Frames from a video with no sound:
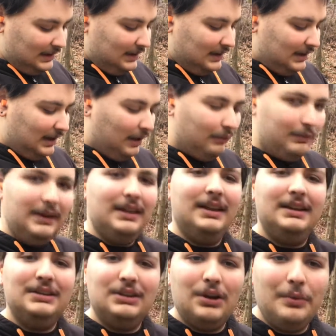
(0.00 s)
I really
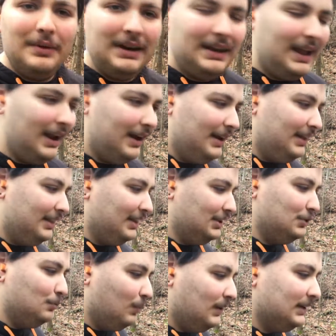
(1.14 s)
don't want to carry this
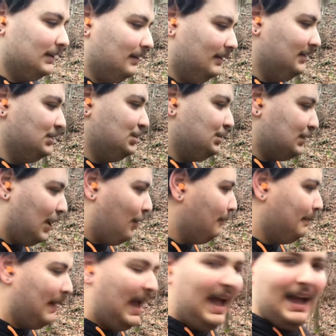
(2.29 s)
one shell
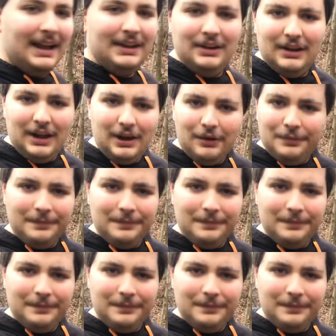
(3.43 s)
back, you know?